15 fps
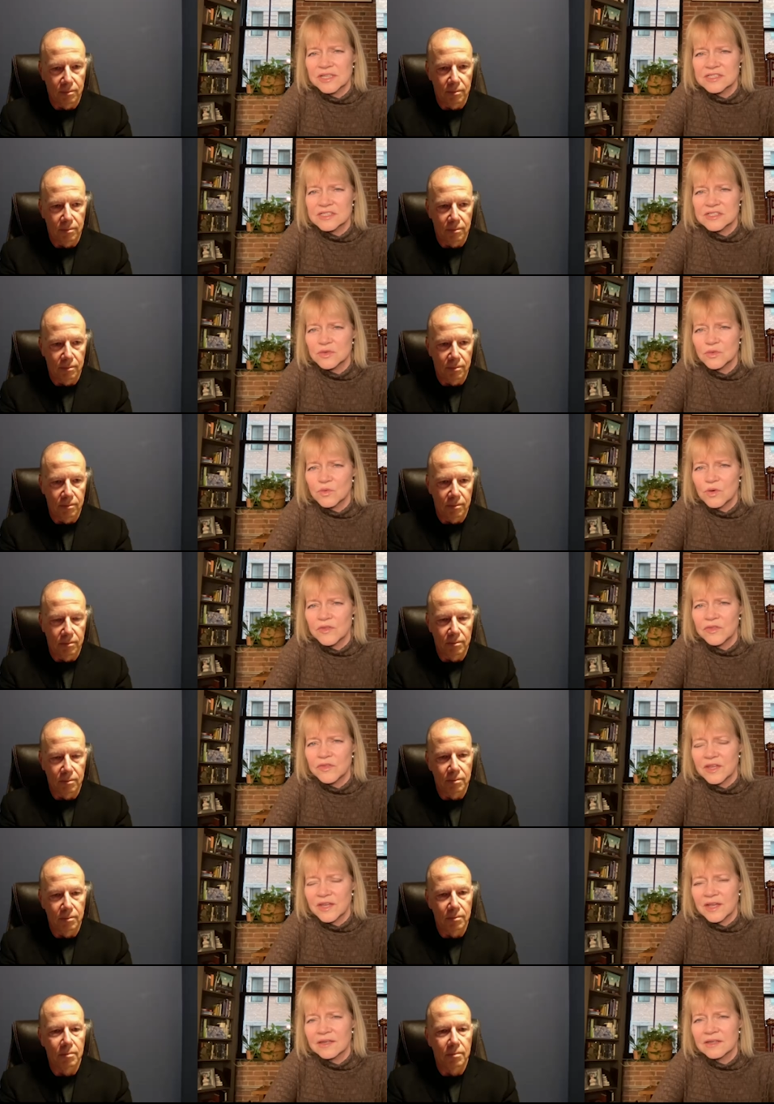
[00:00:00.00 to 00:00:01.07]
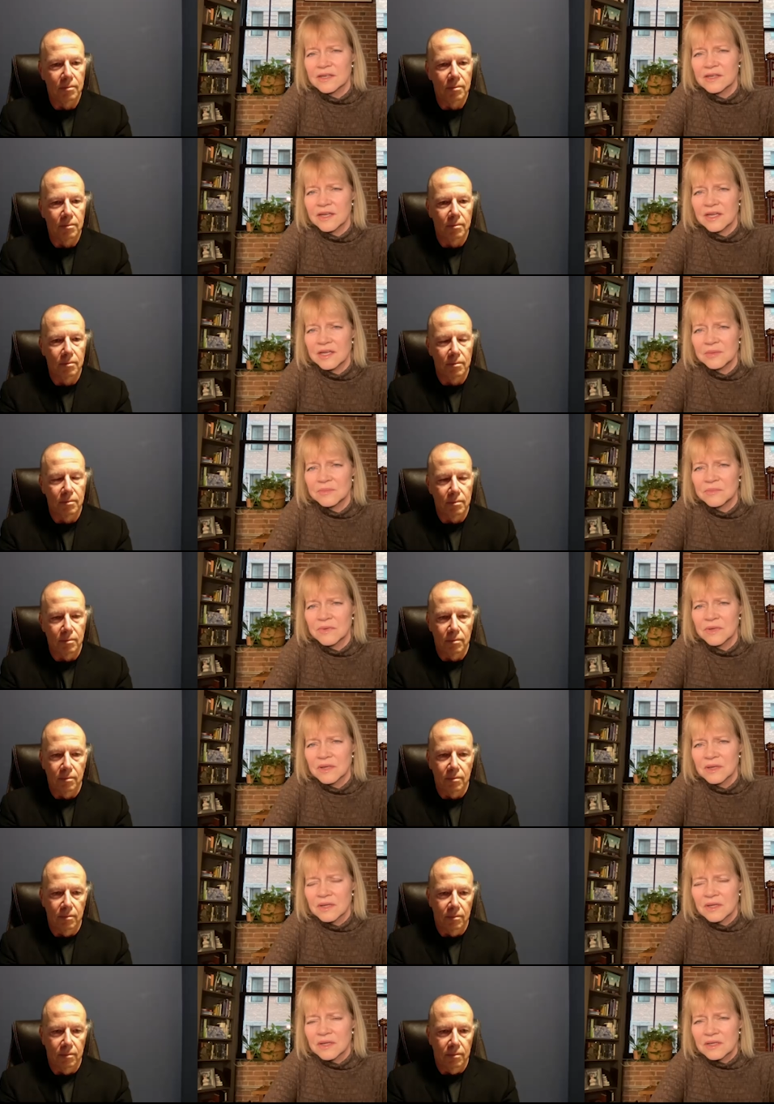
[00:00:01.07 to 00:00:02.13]
Speaker 1: as to what the end game,
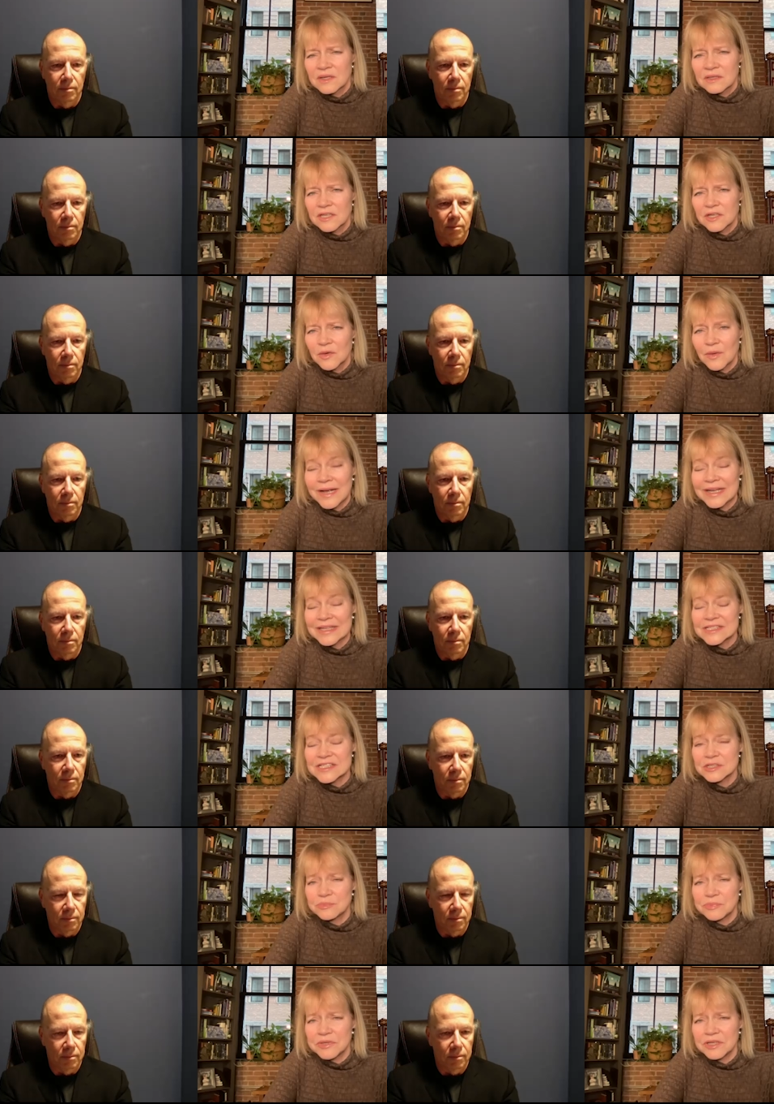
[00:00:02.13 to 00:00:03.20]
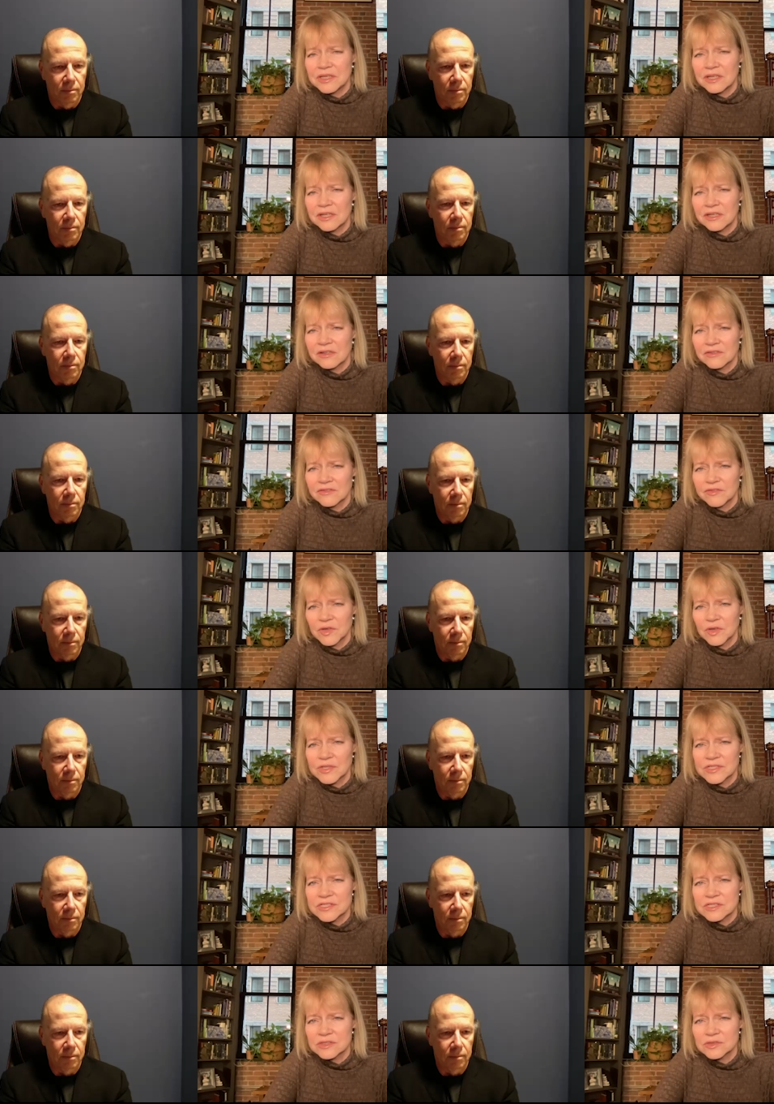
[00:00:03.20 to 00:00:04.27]
you know, has to be here for a
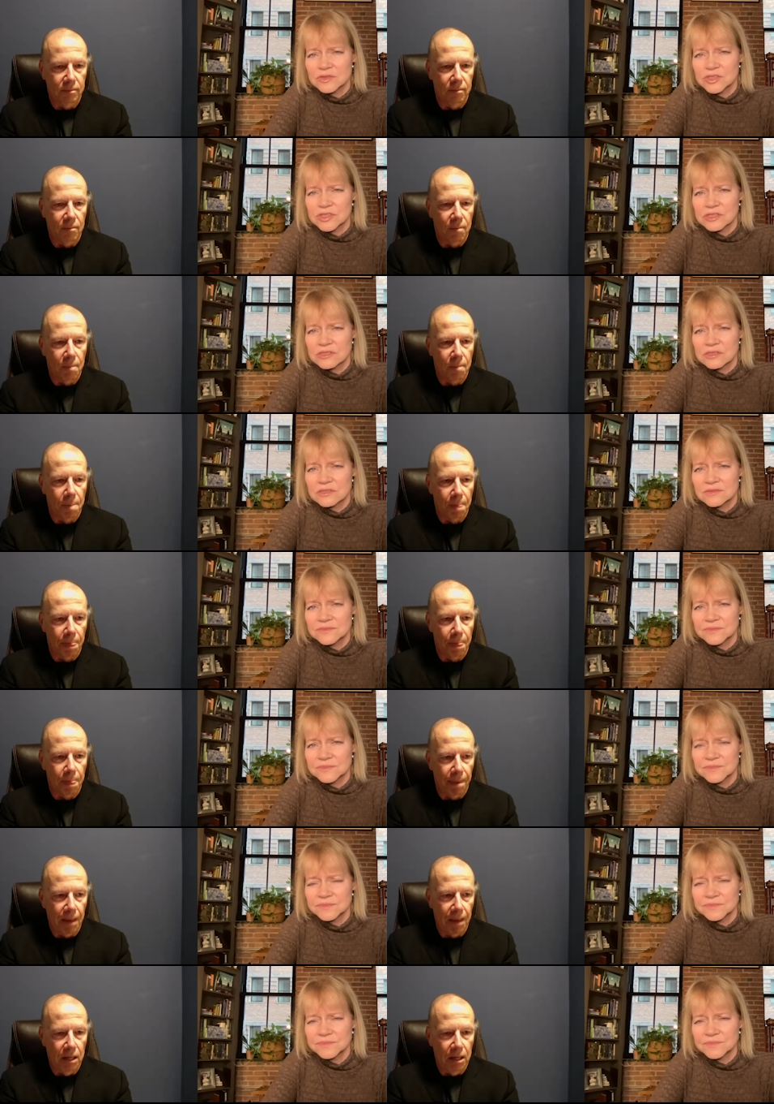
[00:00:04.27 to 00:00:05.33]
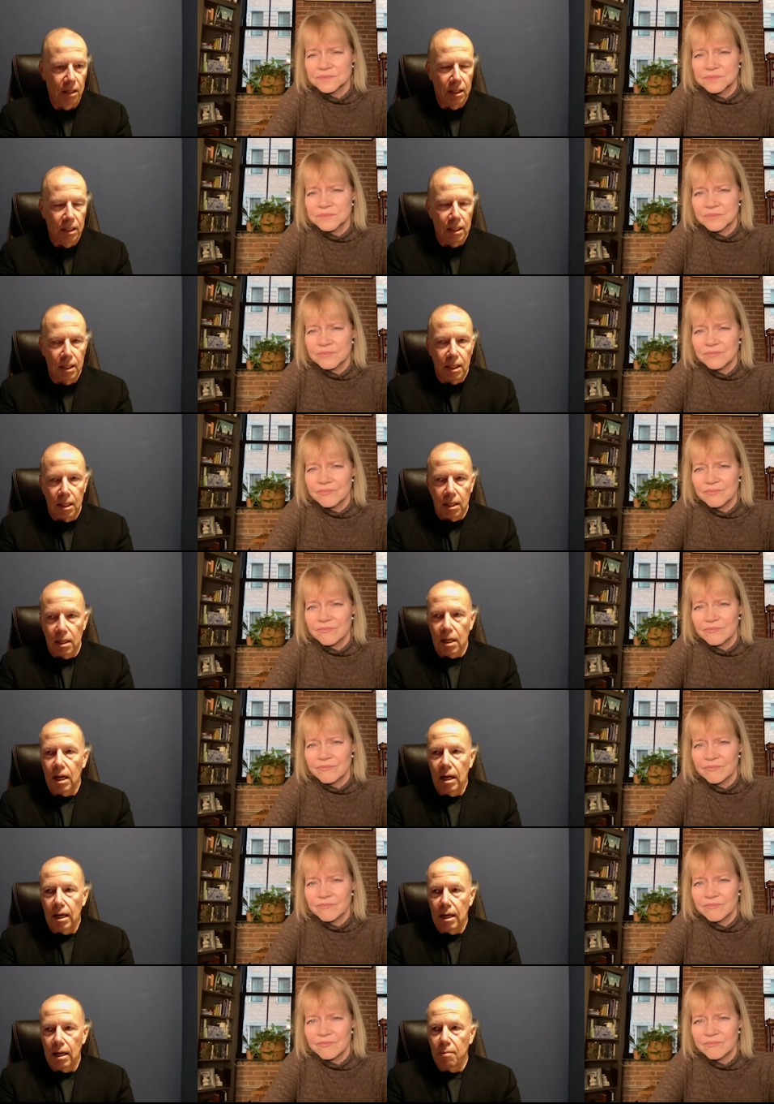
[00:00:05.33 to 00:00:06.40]
resolution?
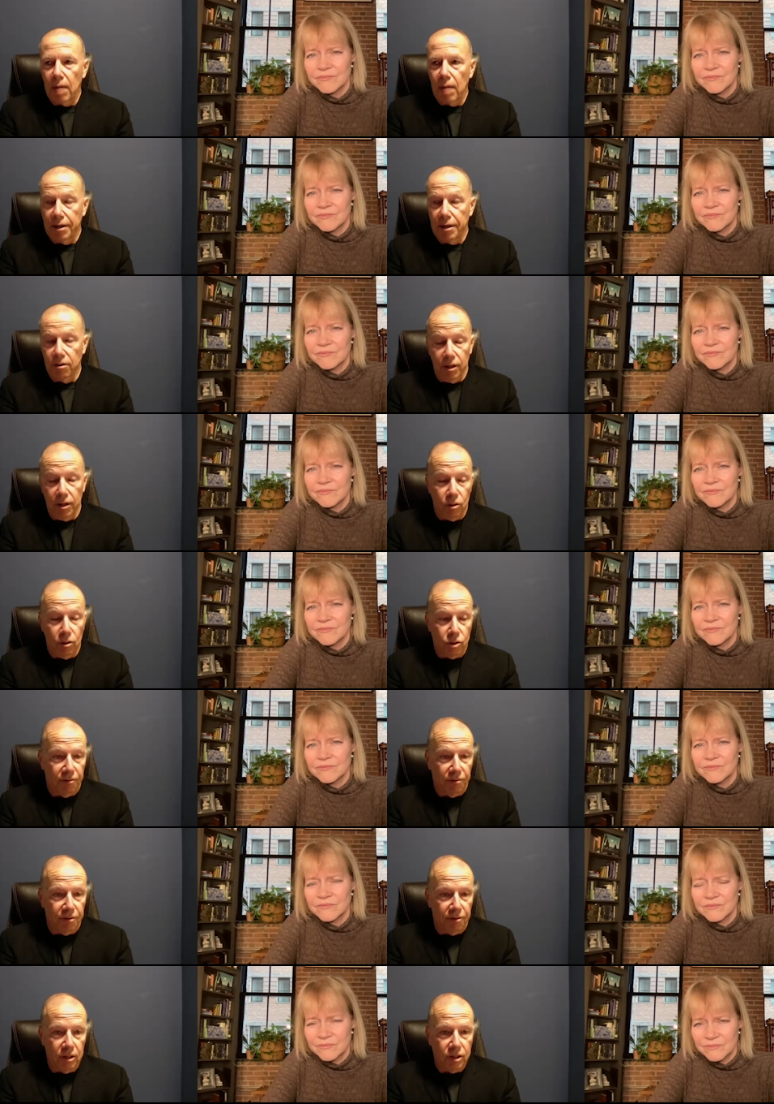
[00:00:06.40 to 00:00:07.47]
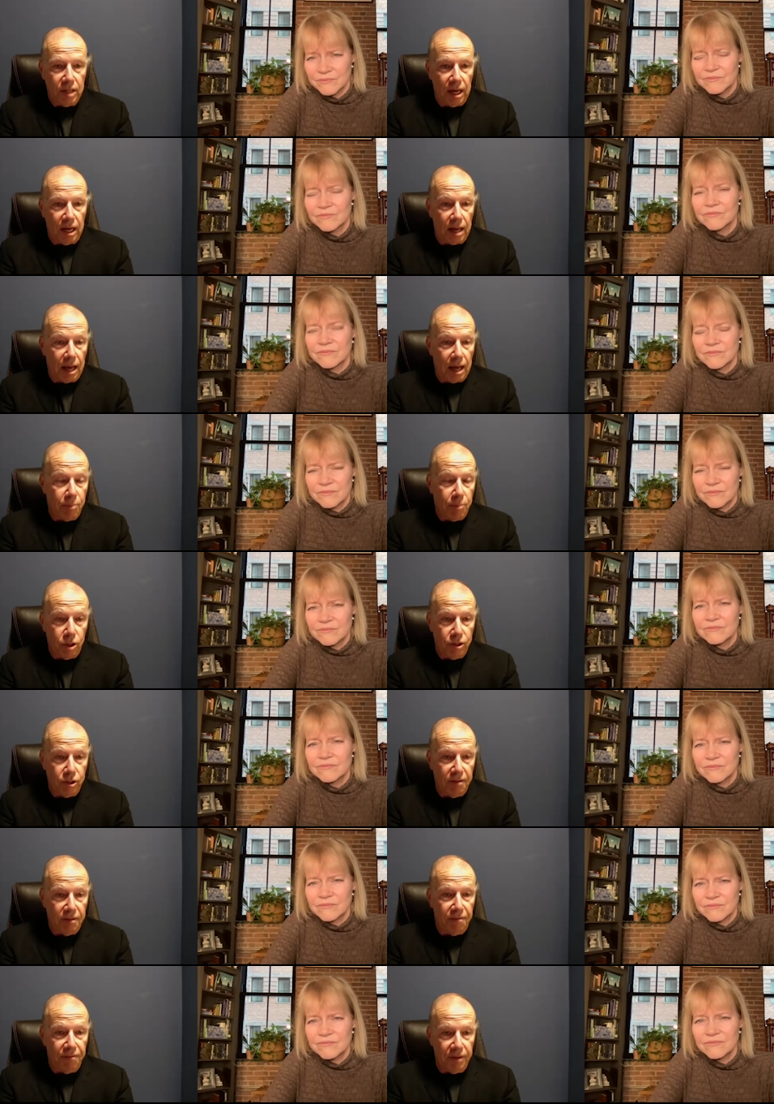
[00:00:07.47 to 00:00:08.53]
Speaker 2: Um, I don't know. So first, I, I, personally
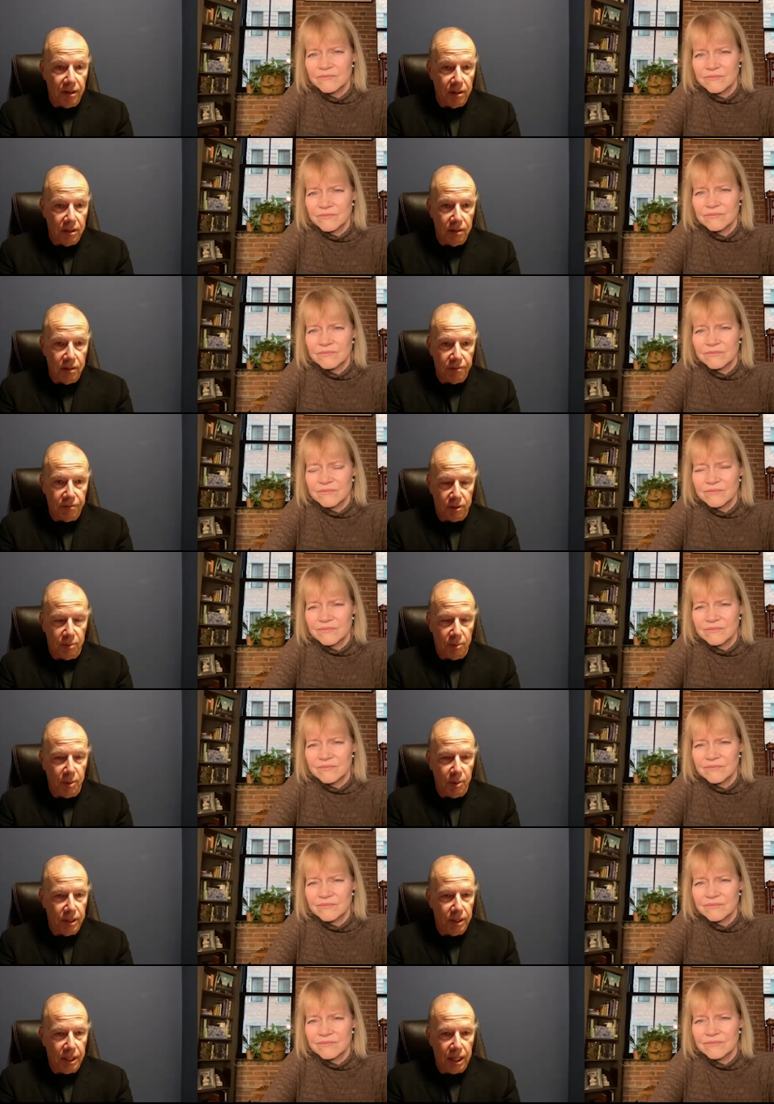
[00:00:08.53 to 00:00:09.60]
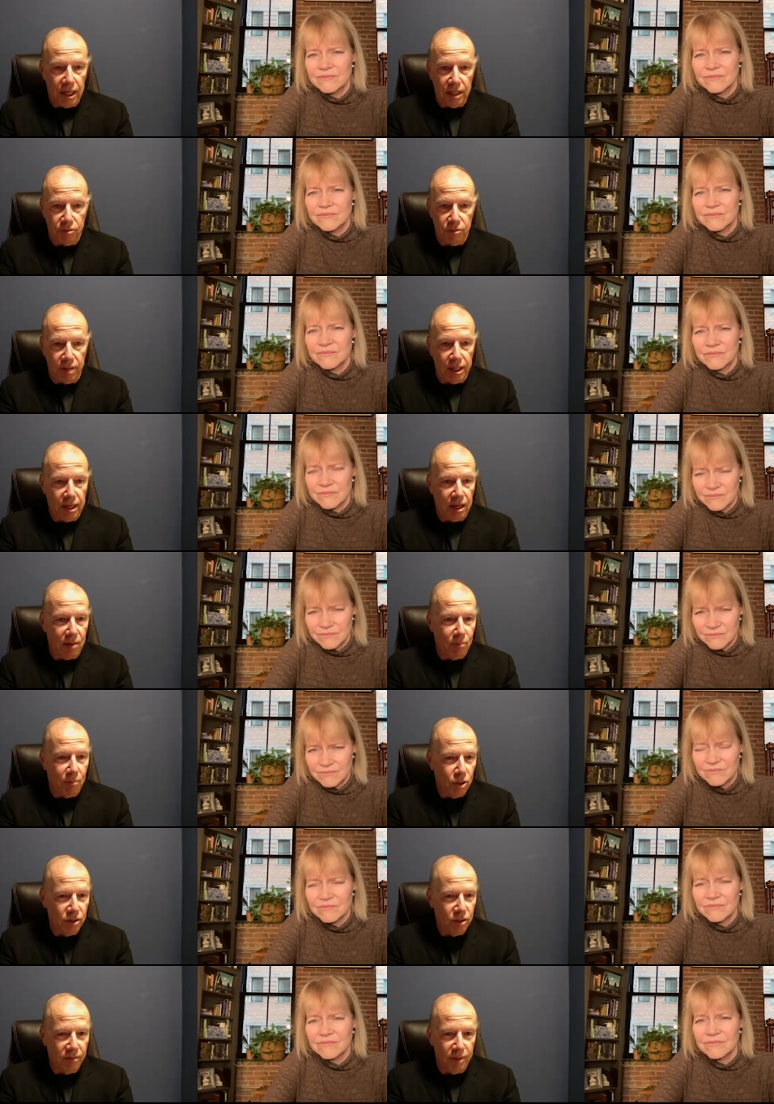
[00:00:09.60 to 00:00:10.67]
feel for the people in Gaza right now. Most
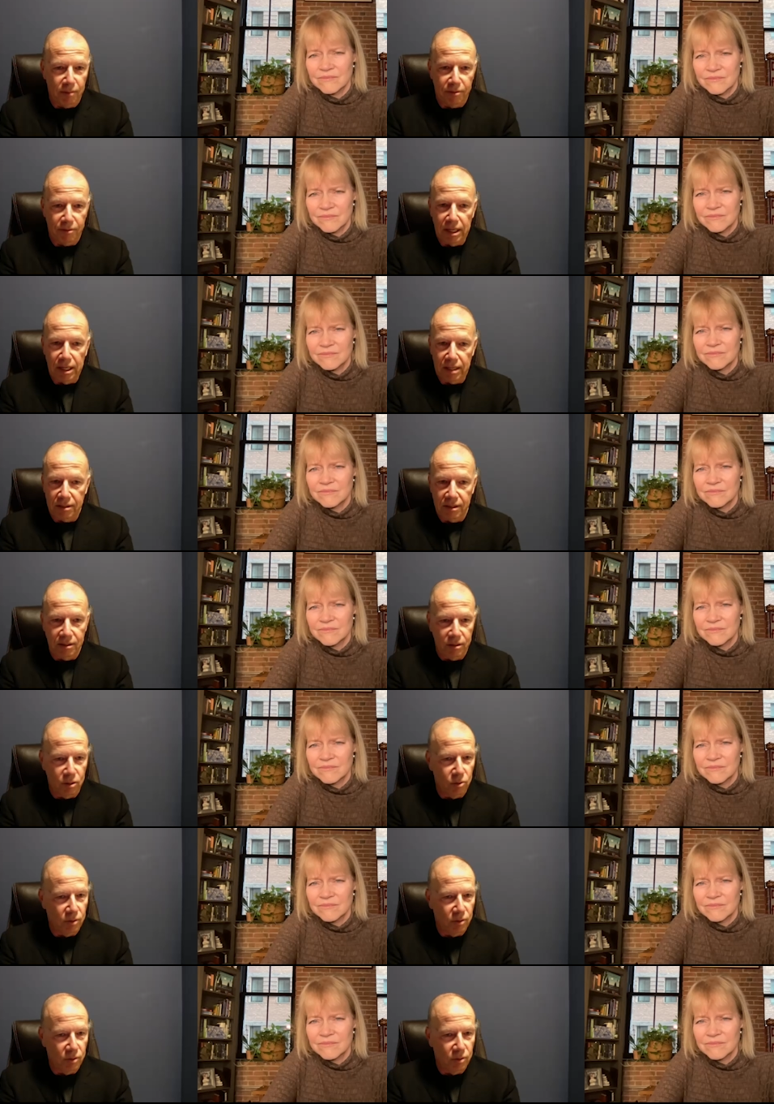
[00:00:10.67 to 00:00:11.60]
of them have nothing to do with